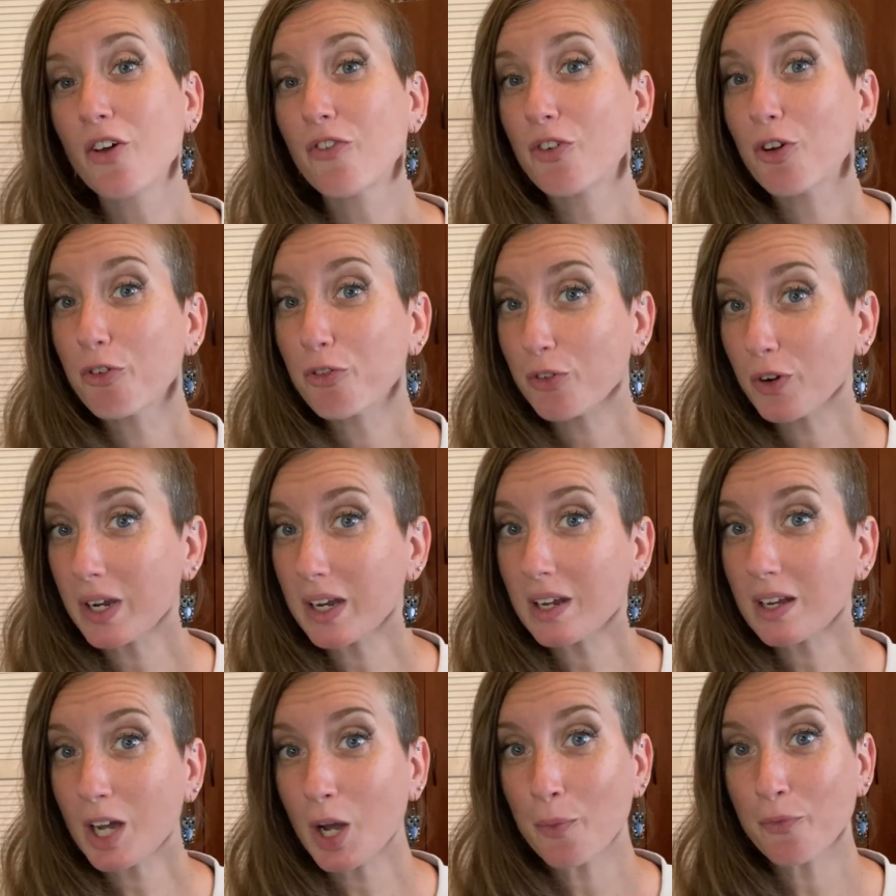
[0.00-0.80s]
Feel free
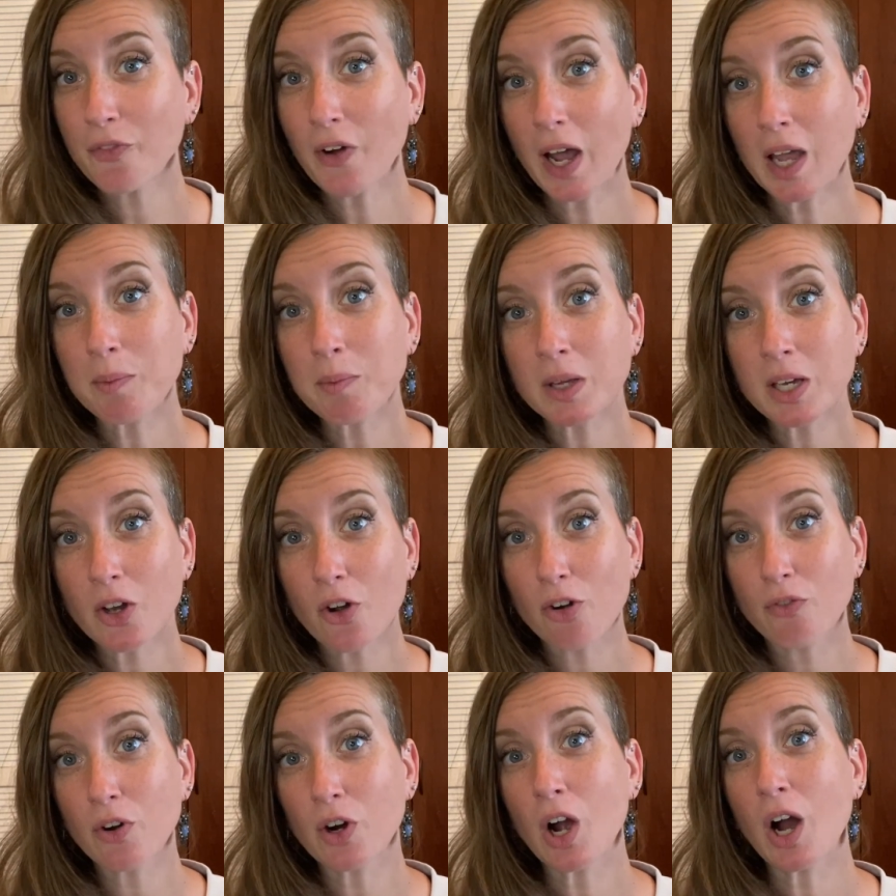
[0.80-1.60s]
to come find me
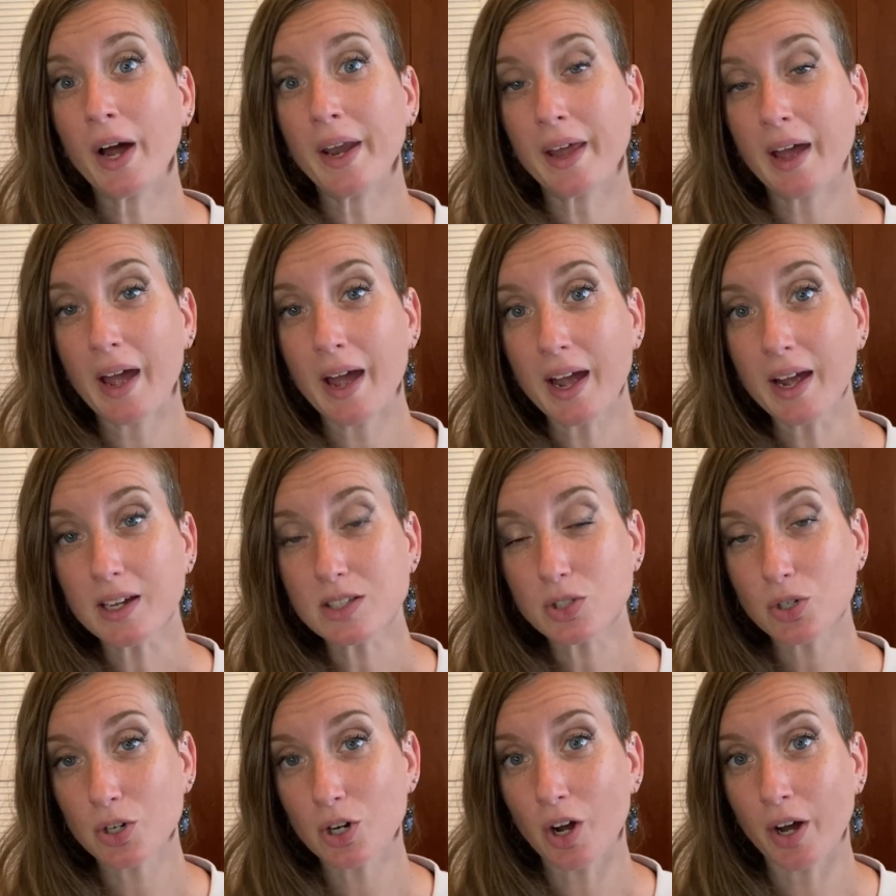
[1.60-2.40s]
over on
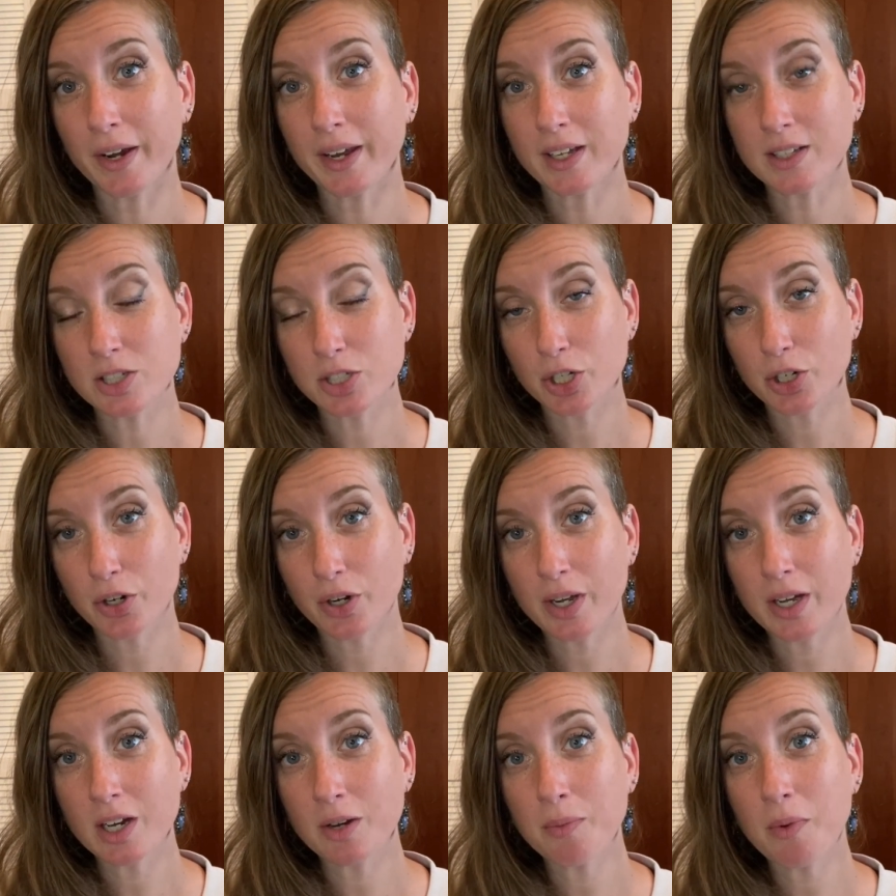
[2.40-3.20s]
X or on
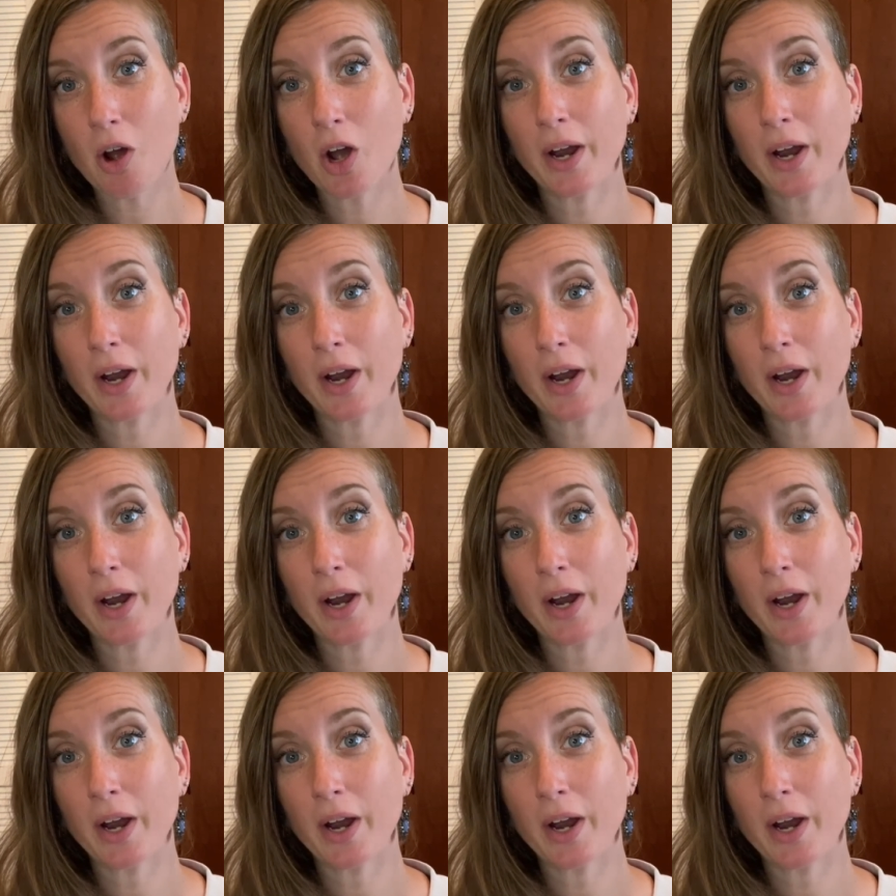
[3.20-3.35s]
Instagram.